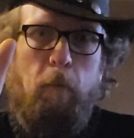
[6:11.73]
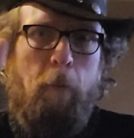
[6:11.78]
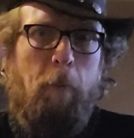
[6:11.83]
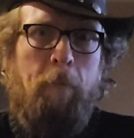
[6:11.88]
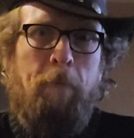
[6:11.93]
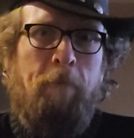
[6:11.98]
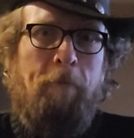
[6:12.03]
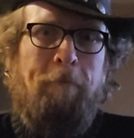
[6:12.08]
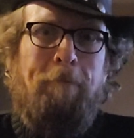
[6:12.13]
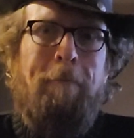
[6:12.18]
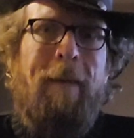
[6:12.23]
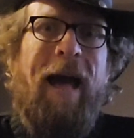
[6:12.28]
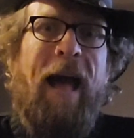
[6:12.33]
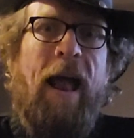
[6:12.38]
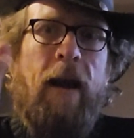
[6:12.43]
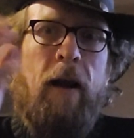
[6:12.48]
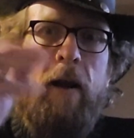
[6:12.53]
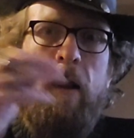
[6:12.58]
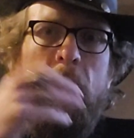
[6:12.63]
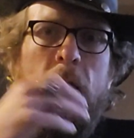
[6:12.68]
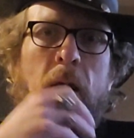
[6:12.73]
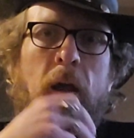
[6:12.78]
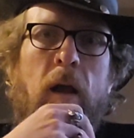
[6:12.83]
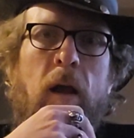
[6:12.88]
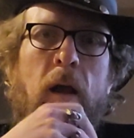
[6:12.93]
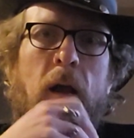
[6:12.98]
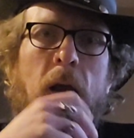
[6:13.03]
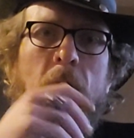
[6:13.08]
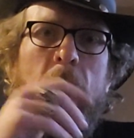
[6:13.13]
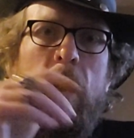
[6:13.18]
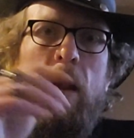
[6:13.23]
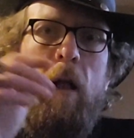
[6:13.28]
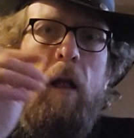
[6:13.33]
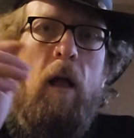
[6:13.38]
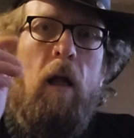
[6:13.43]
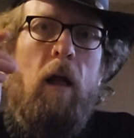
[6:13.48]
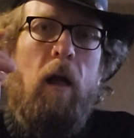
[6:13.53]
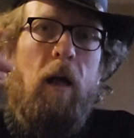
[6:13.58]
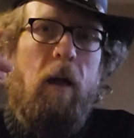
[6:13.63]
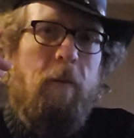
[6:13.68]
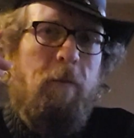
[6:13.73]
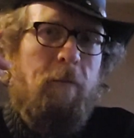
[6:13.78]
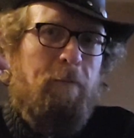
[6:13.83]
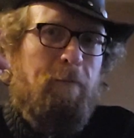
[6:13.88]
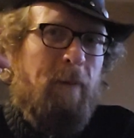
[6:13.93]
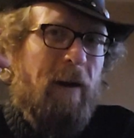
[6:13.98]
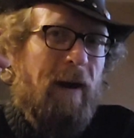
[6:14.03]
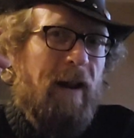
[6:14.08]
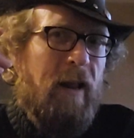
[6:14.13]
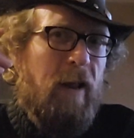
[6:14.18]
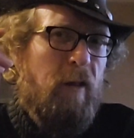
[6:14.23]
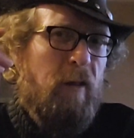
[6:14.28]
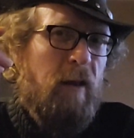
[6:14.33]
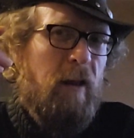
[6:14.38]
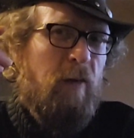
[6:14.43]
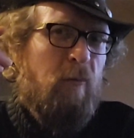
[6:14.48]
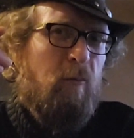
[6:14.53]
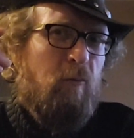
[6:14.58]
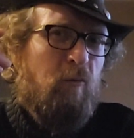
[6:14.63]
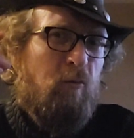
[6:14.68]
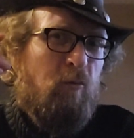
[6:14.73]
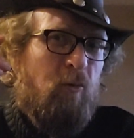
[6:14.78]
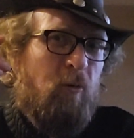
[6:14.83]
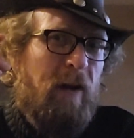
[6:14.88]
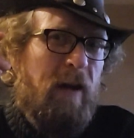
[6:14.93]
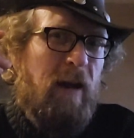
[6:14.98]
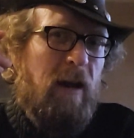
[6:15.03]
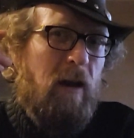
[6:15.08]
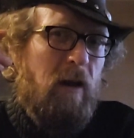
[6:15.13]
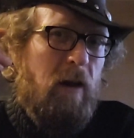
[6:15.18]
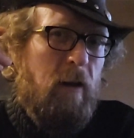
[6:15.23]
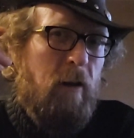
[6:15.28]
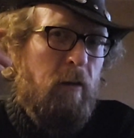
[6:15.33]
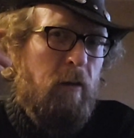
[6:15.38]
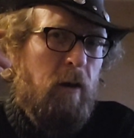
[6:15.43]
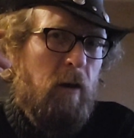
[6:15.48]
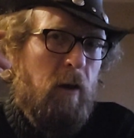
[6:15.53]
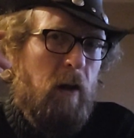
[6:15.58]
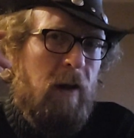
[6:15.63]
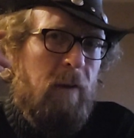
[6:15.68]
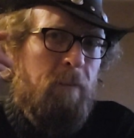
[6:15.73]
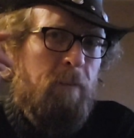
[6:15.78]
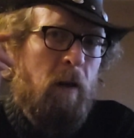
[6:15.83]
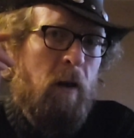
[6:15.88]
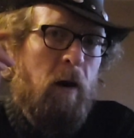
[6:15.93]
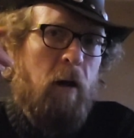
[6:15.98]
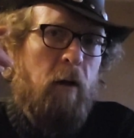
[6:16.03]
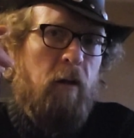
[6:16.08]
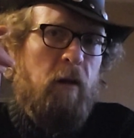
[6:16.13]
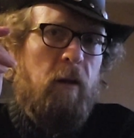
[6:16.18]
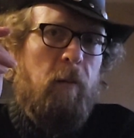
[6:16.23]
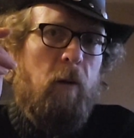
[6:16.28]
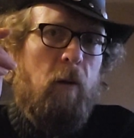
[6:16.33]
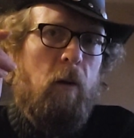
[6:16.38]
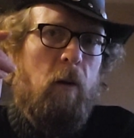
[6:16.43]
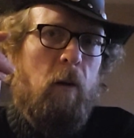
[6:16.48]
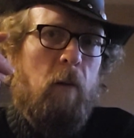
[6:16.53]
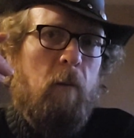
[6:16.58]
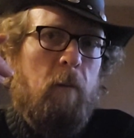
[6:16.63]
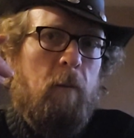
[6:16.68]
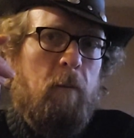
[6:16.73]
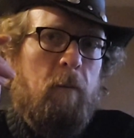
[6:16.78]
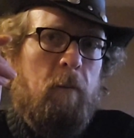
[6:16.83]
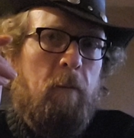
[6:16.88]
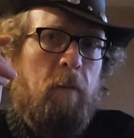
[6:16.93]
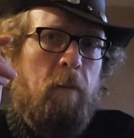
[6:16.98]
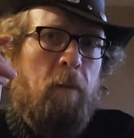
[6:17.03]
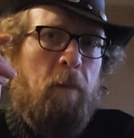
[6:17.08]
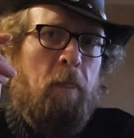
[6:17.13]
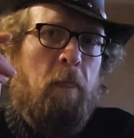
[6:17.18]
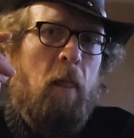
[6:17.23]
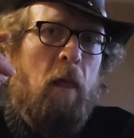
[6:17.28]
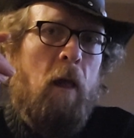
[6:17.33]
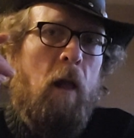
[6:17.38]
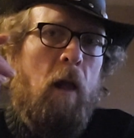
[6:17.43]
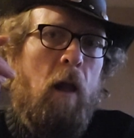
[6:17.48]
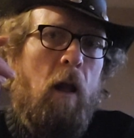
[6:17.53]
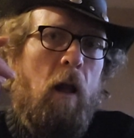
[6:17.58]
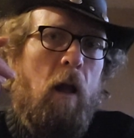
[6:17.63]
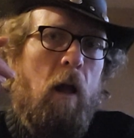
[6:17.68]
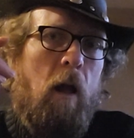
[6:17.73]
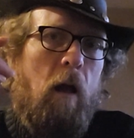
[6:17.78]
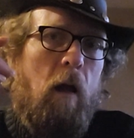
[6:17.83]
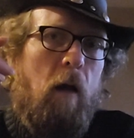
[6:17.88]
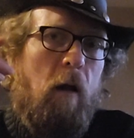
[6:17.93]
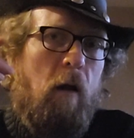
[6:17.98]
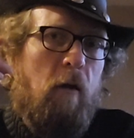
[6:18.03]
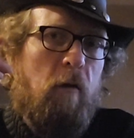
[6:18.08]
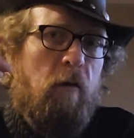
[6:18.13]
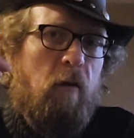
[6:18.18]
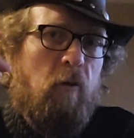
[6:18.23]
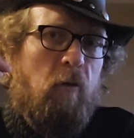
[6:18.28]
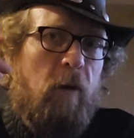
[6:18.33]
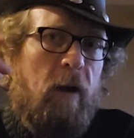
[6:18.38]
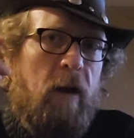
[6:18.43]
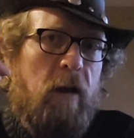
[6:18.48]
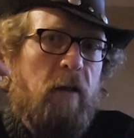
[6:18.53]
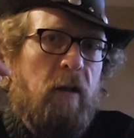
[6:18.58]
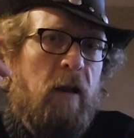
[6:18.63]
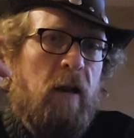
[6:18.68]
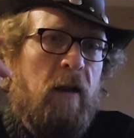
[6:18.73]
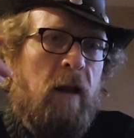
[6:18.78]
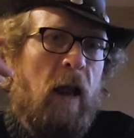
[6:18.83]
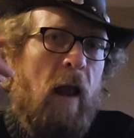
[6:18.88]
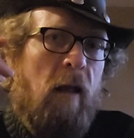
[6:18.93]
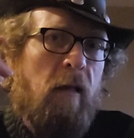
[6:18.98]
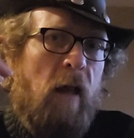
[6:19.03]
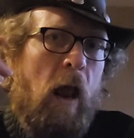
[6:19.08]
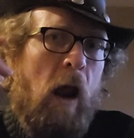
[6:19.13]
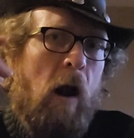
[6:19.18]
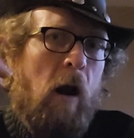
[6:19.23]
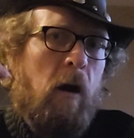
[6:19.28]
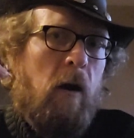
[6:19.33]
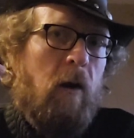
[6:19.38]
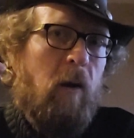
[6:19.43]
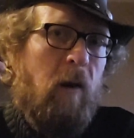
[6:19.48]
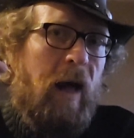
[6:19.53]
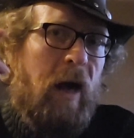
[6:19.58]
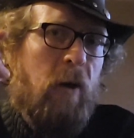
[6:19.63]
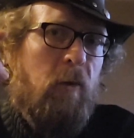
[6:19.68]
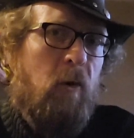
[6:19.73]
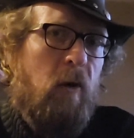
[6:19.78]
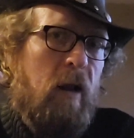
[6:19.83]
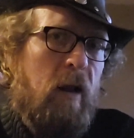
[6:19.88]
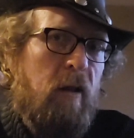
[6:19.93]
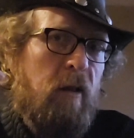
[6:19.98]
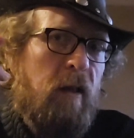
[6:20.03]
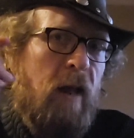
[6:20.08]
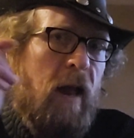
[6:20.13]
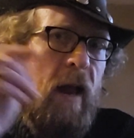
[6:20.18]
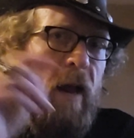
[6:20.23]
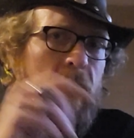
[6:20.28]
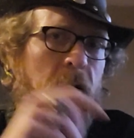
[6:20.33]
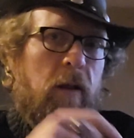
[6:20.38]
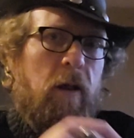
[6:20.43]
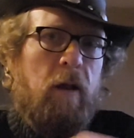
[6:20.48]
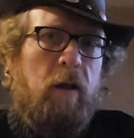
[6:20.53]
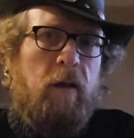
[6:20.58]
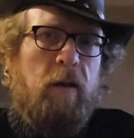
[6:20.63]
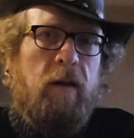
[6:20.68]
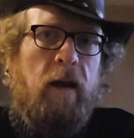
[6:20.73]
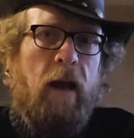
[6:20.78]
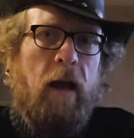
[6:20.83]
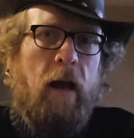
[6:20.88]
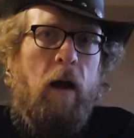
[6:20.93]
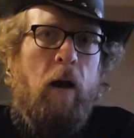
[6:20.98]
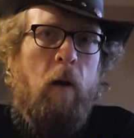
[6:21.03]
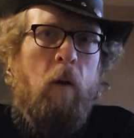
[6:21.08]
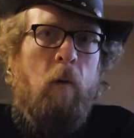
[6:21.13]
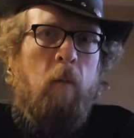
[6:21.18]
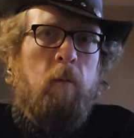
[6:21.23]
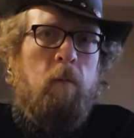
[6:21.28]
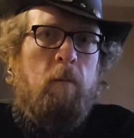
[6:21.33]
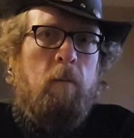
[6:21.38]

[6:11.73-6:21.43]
men but is it realistically possible? The reason they are loudly saying this now